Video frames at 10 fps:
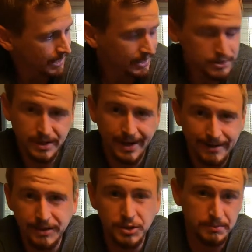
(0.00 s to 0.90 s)
I used to have
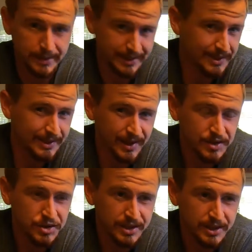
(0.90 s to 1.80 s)
a humidity
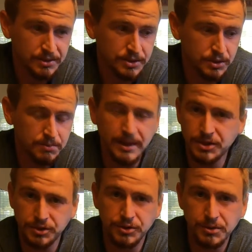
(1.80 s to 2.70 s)
gauge in here to make
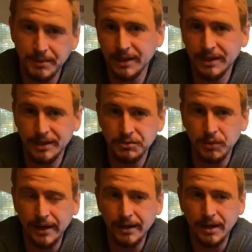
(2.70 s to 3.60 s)
sure the humidity is
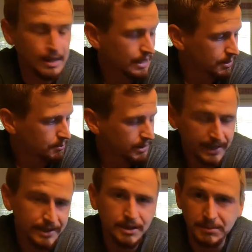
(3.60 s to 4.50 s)
right, but
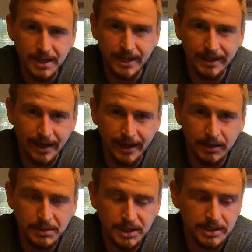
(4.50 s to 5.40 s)
I ended up taking that
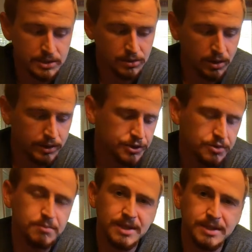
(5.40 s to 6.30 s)
out because as long as you're
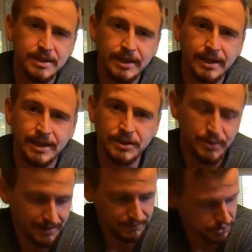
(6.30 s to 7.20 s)
misting it and you
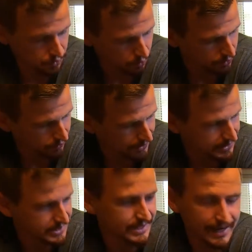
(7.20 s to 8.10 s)
have the soil that
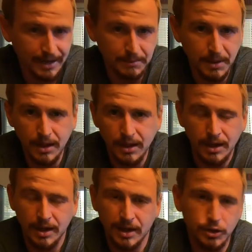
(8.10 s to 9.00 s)
is damp,
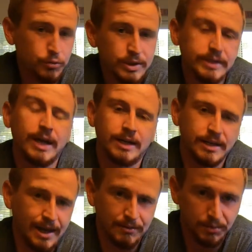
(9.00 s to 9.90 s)
you're really not going
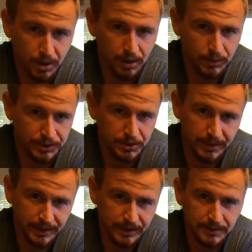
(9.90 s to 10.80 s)
to have a problem with
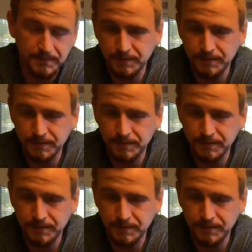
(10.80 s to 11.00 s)
humidity.